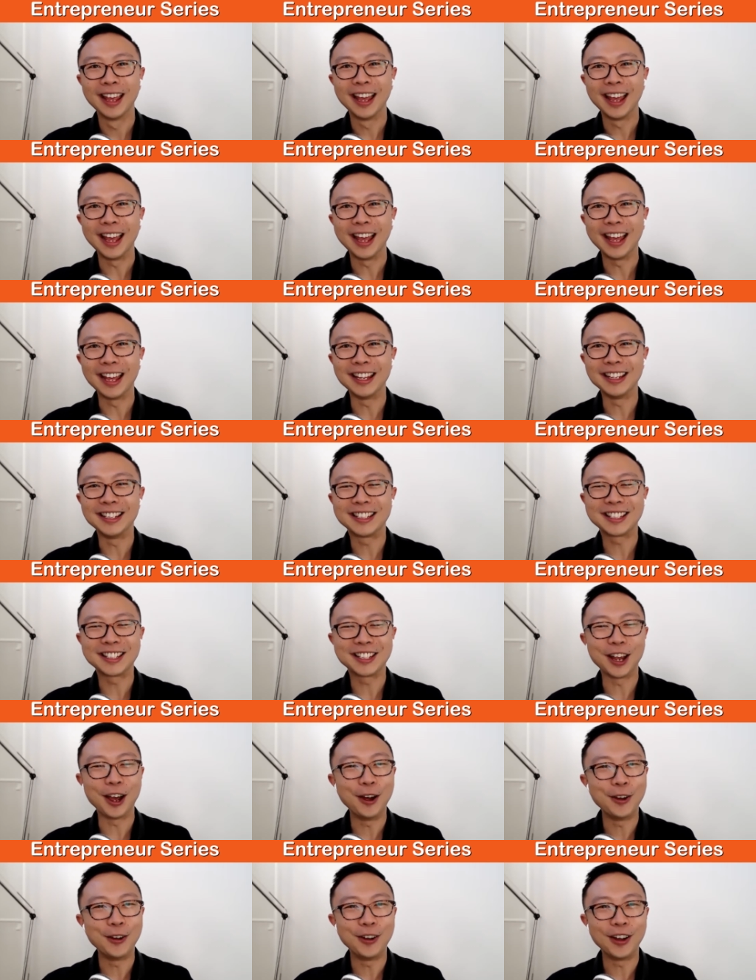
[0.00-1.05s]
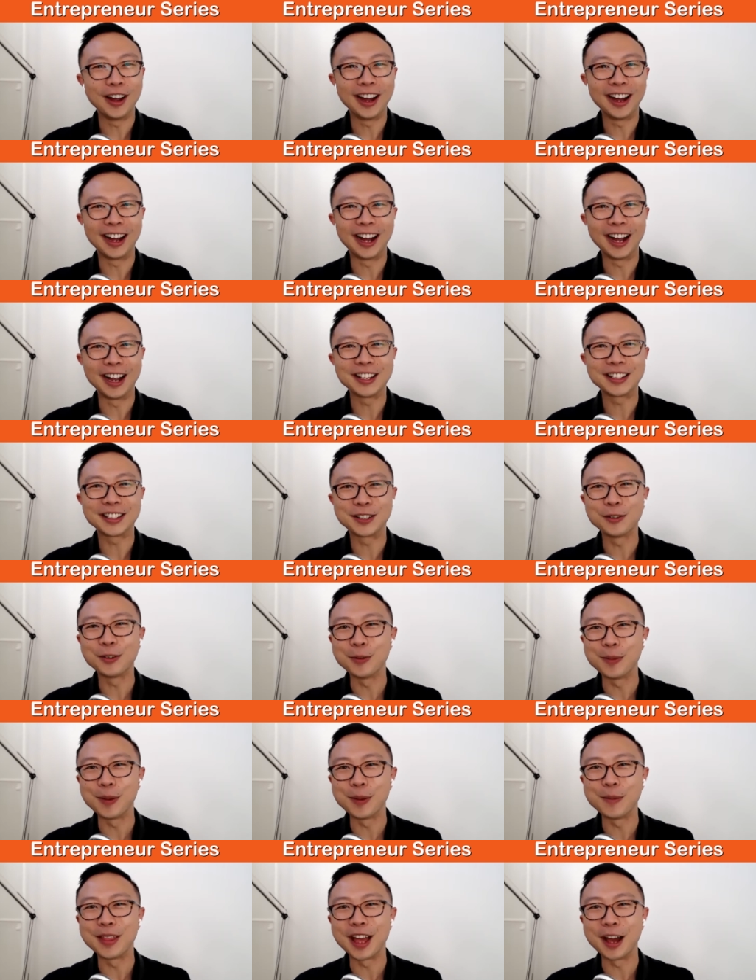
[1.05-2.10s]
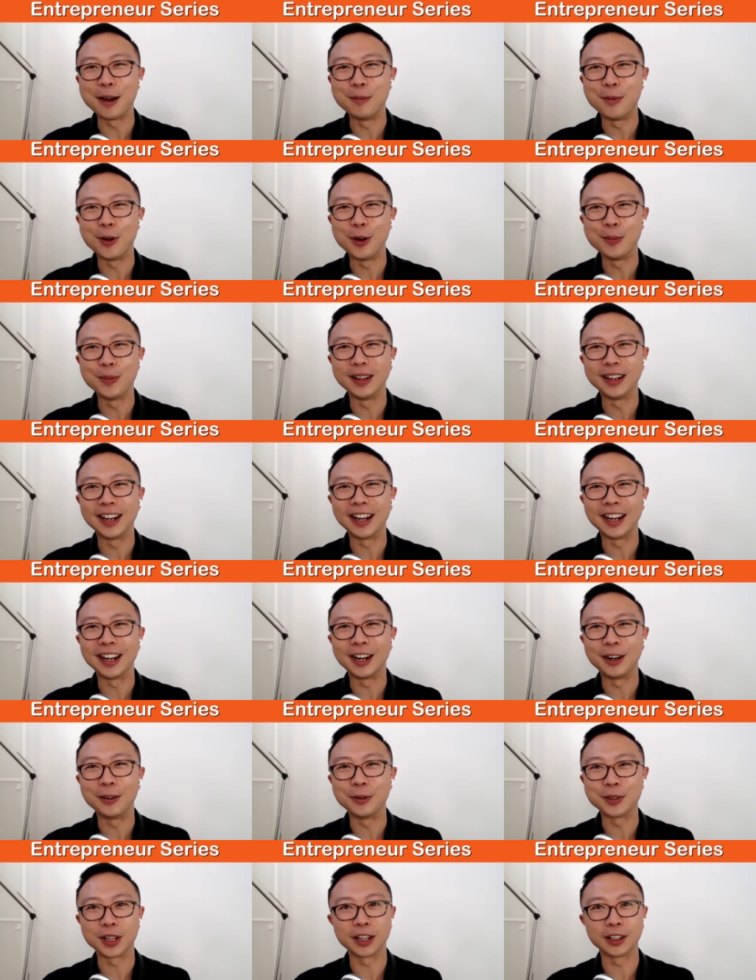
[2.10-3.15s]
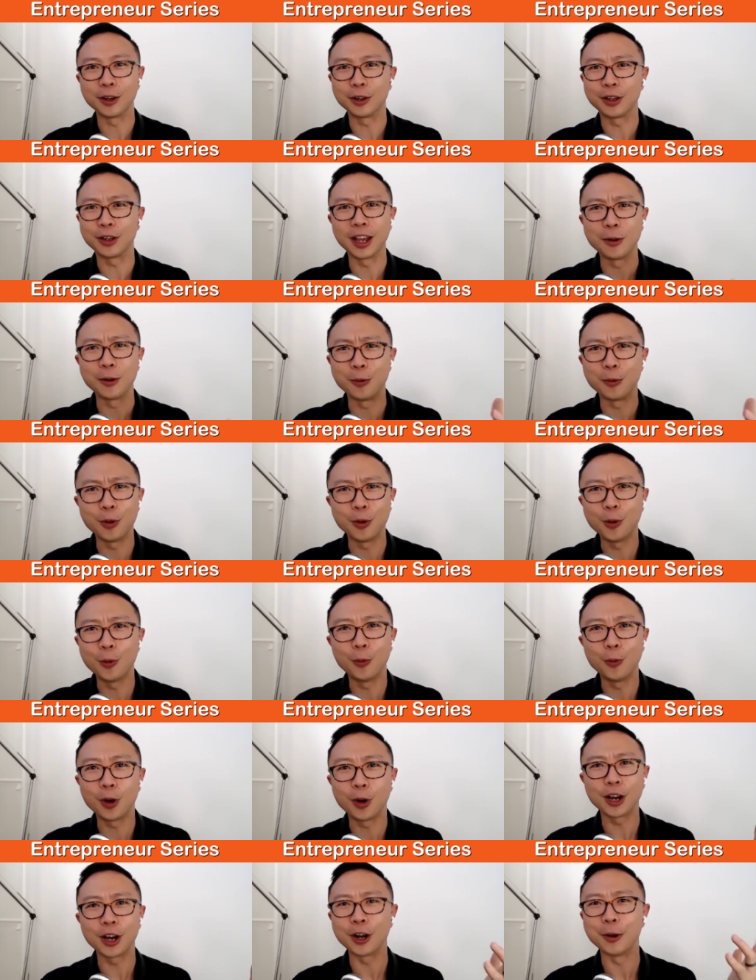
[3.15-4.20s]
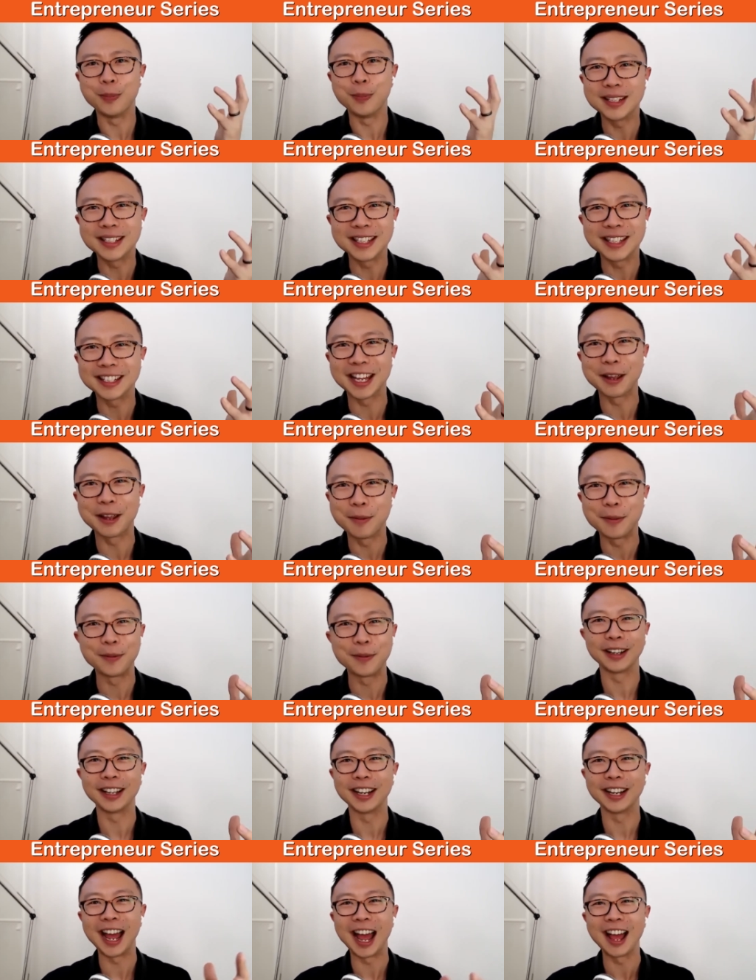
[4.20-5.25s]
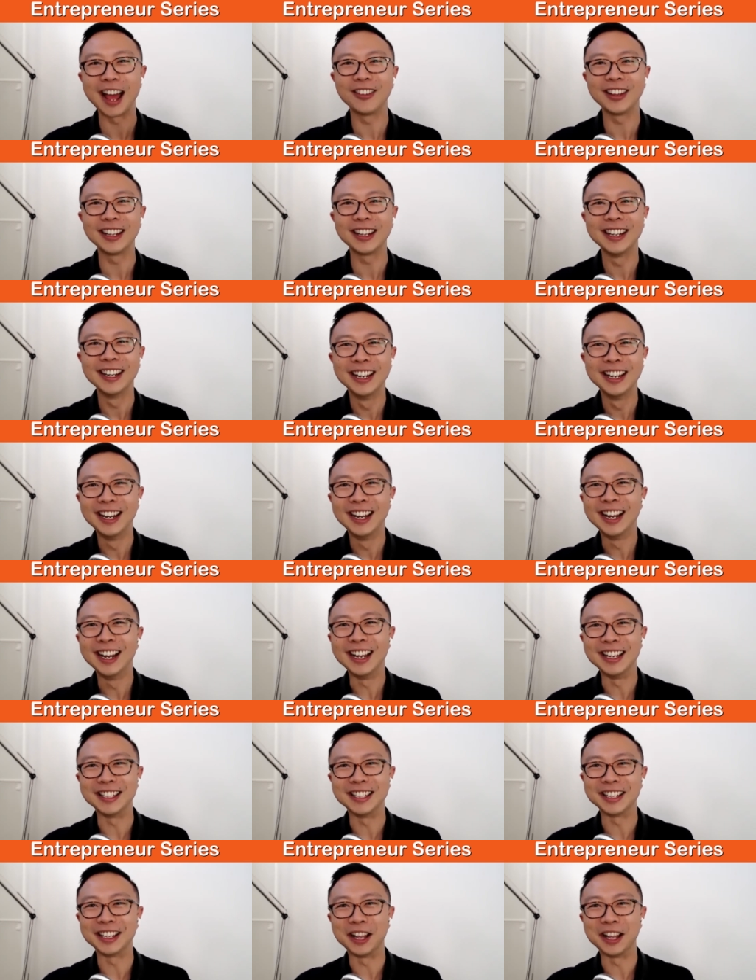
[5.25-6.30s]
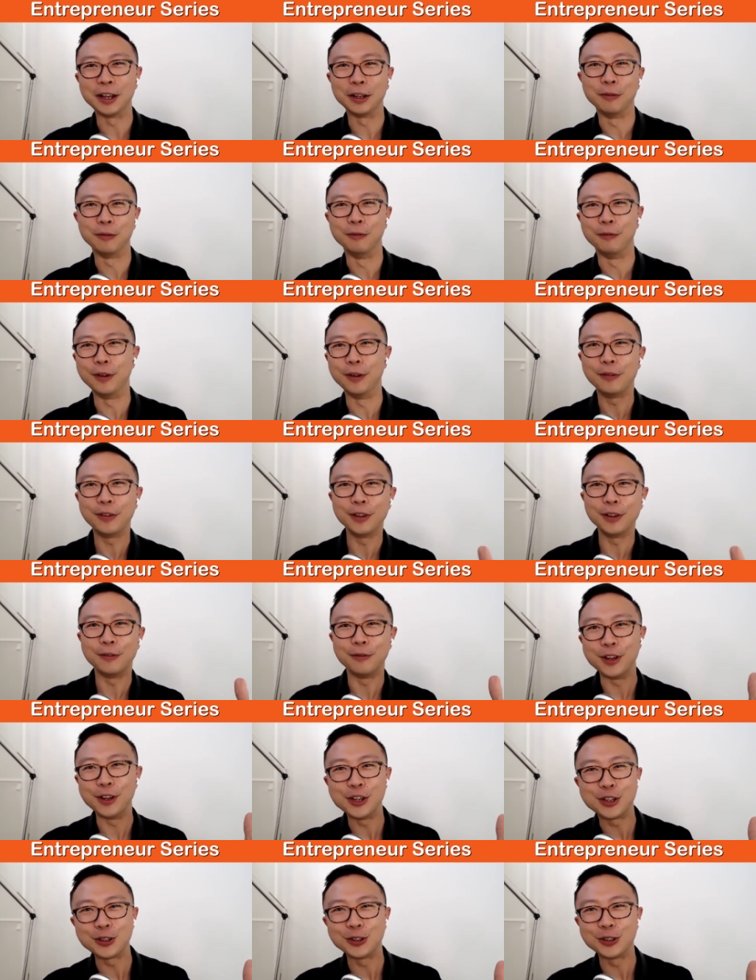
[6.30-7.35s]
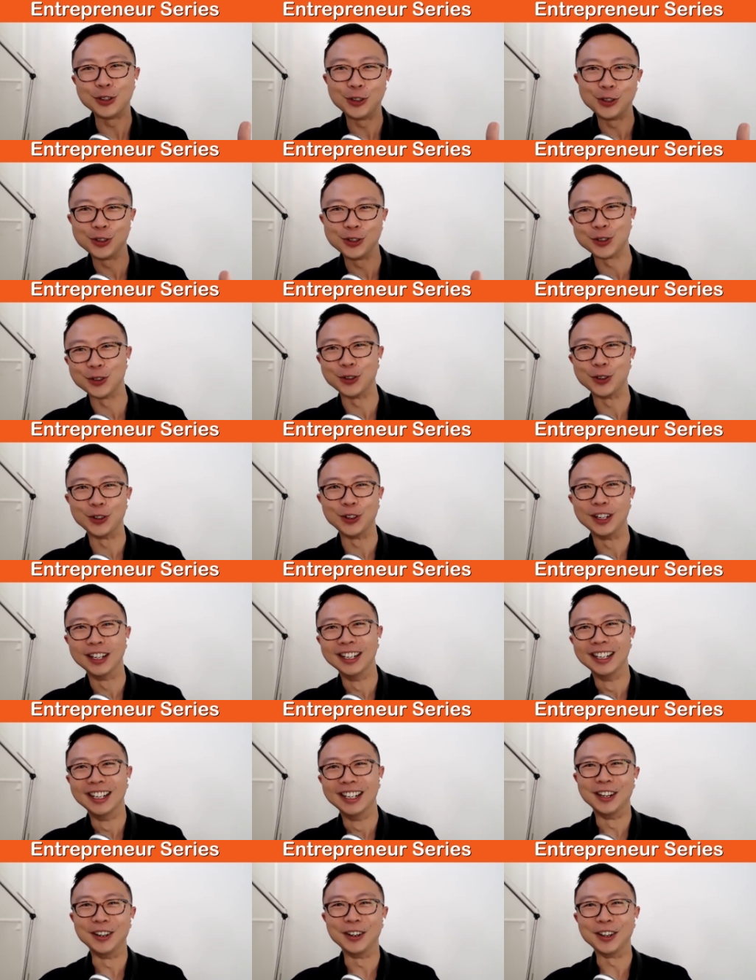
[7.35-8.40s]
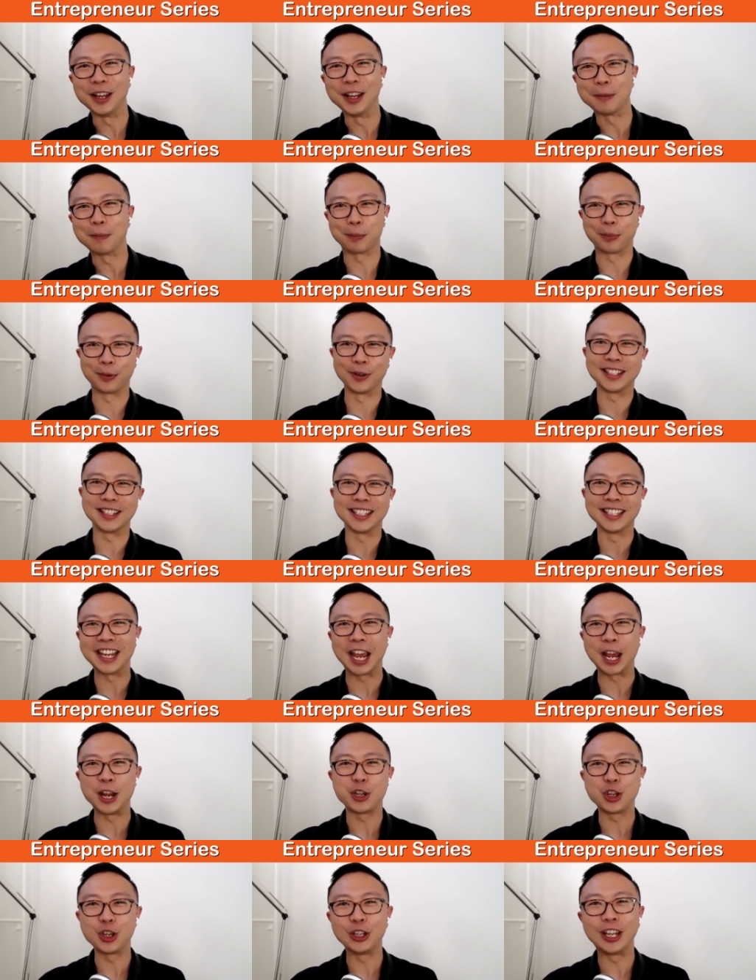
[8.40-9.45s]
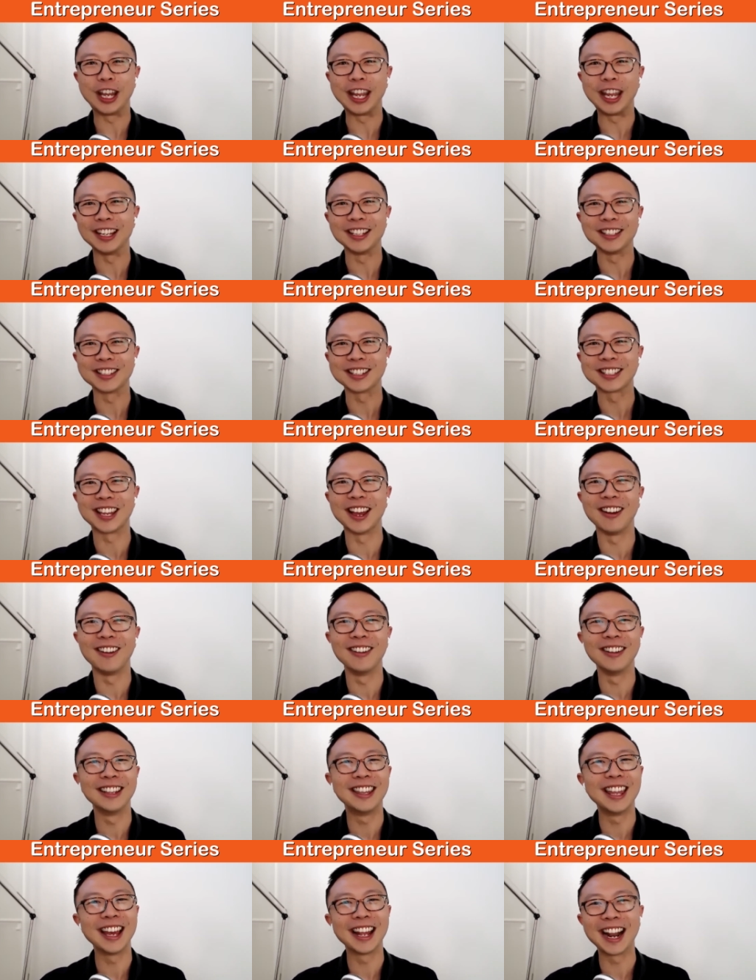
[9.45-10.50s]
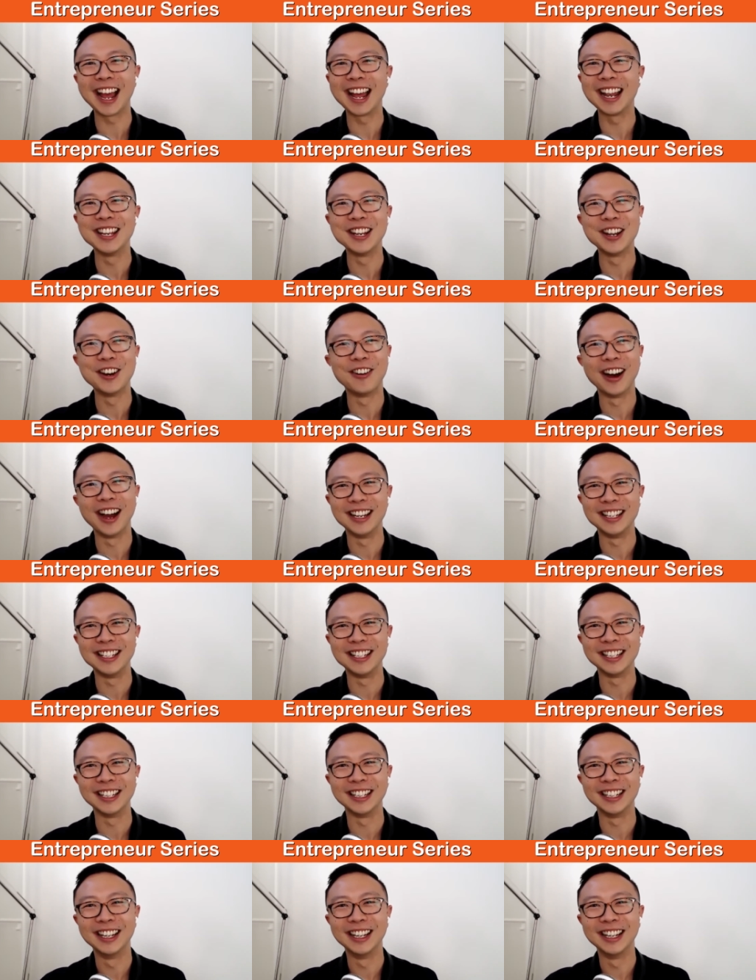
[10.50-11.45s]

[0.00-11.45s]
And so I still remember that moment. I was like, okay, what kind of business name am I going to have it? Is it like Vivid Visuals or like Presentation Kings or something like that? I had no idea.